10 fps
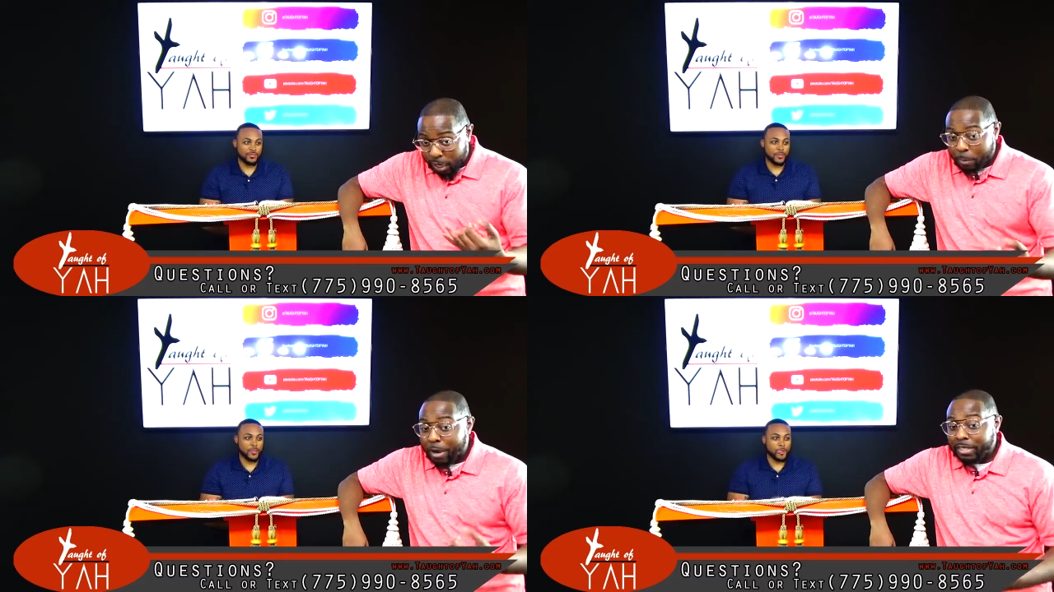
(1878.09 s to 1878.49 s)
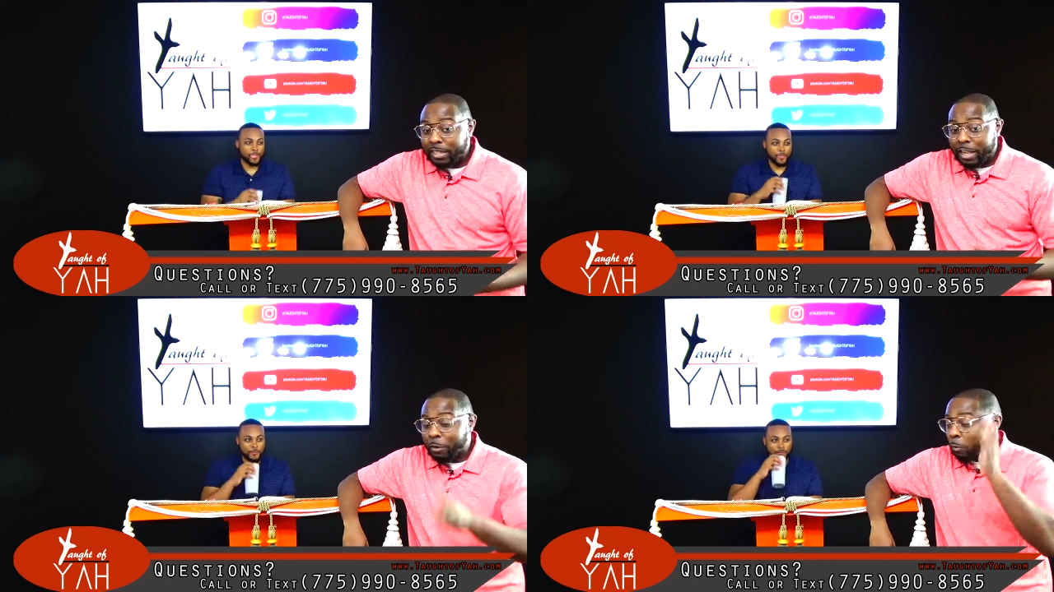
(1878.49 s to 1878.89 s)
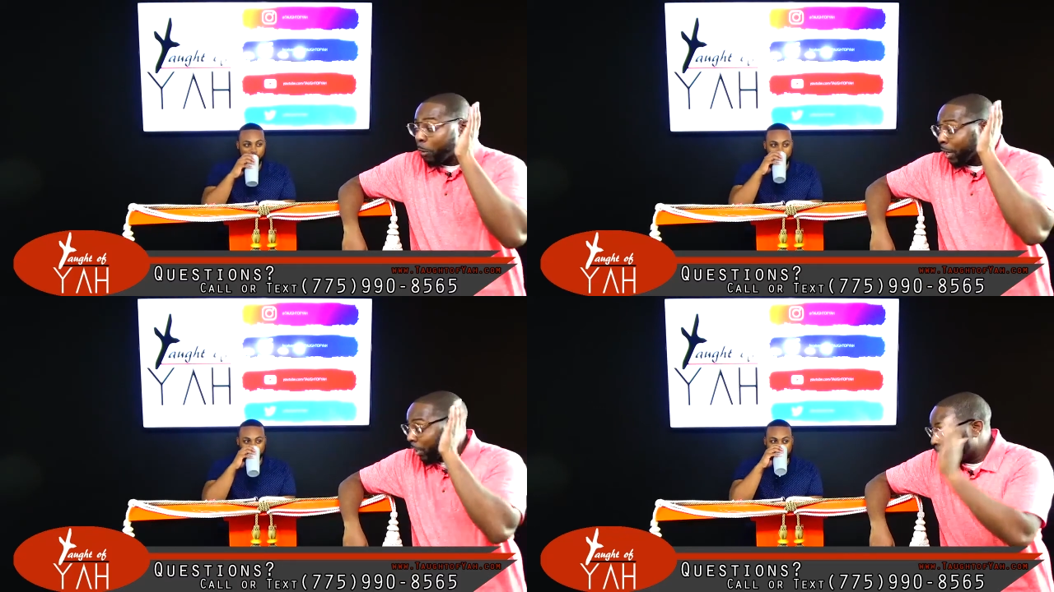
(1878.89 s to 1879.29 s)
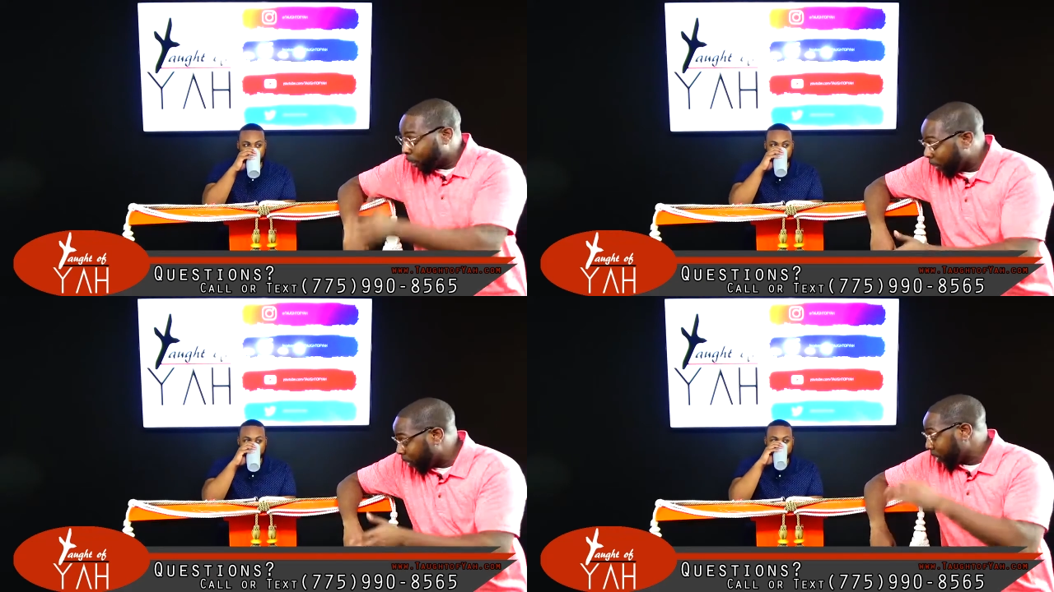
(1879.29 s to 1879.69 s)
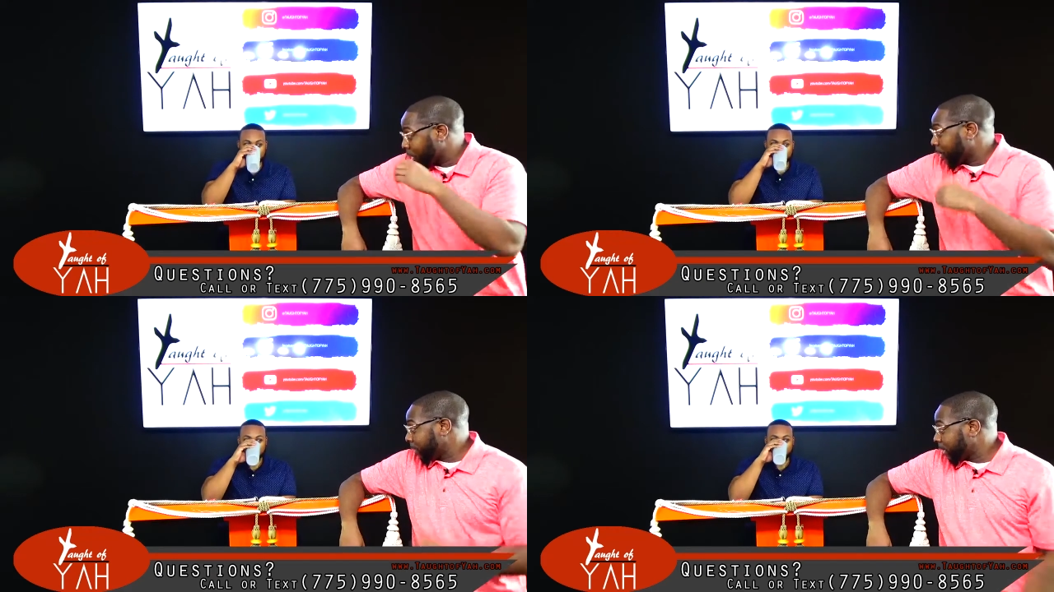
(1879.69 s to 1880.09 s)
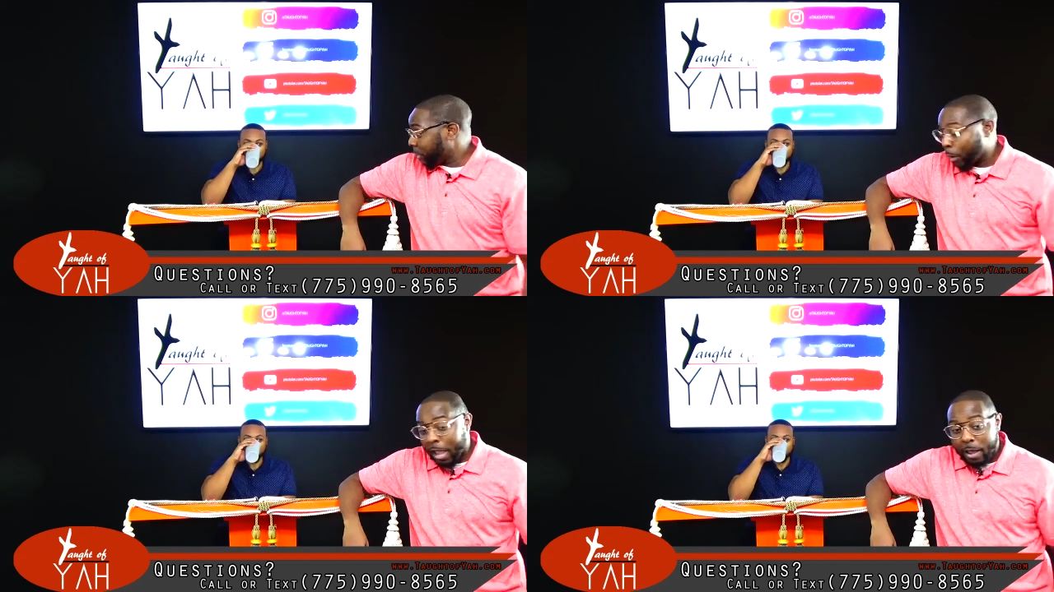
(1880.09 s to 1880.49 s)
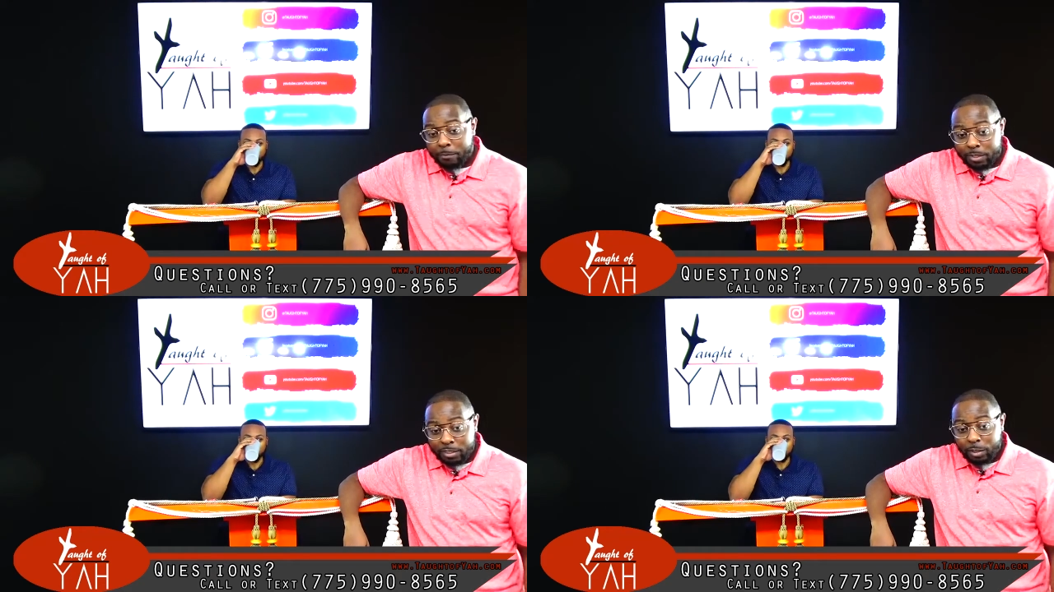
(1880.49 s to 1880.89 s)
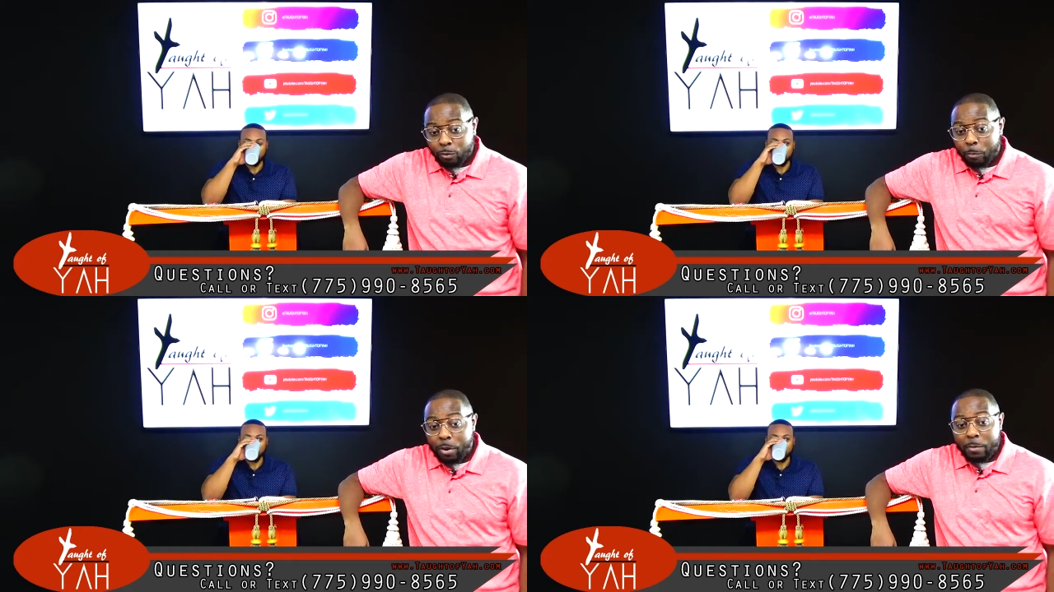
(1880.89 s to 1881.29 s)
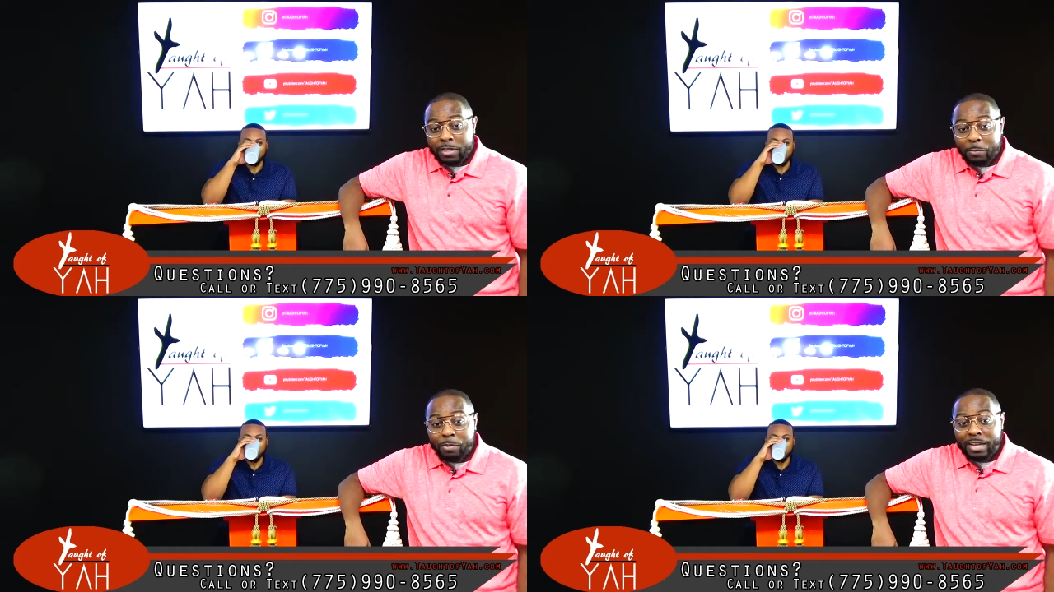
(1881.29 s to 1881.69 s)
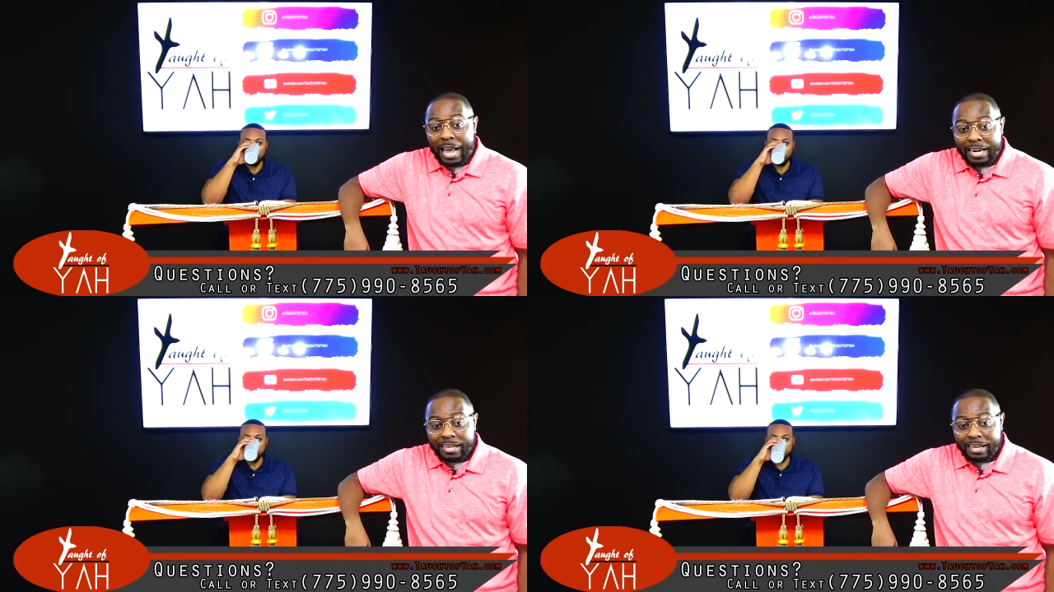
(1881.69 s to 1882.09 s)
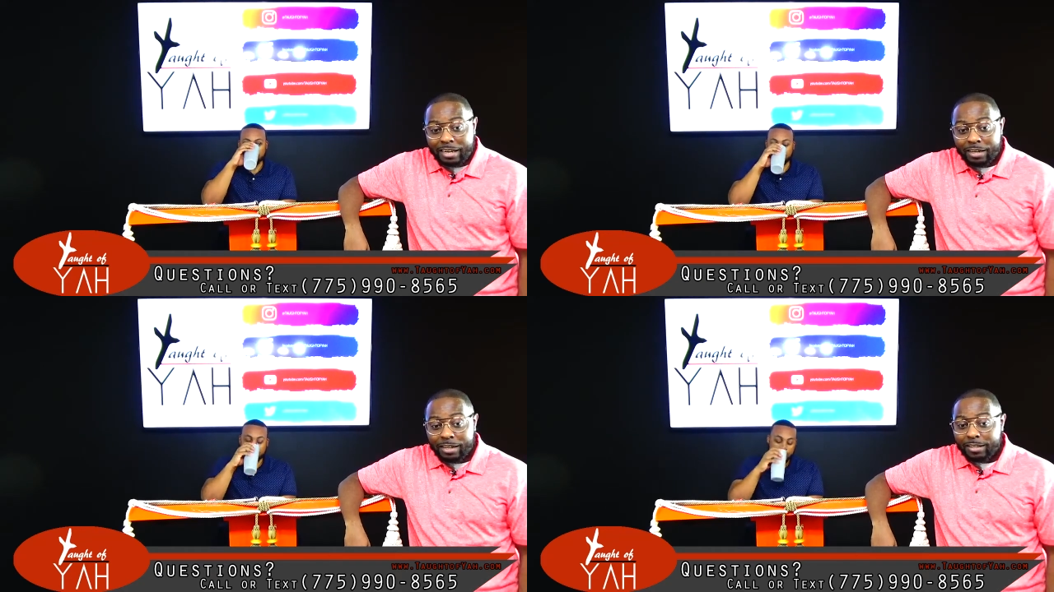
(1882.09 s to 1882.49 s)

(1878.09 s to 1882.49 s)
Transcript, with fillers: everybody said we are no longer servicing your app. Get your Republican butt out of there.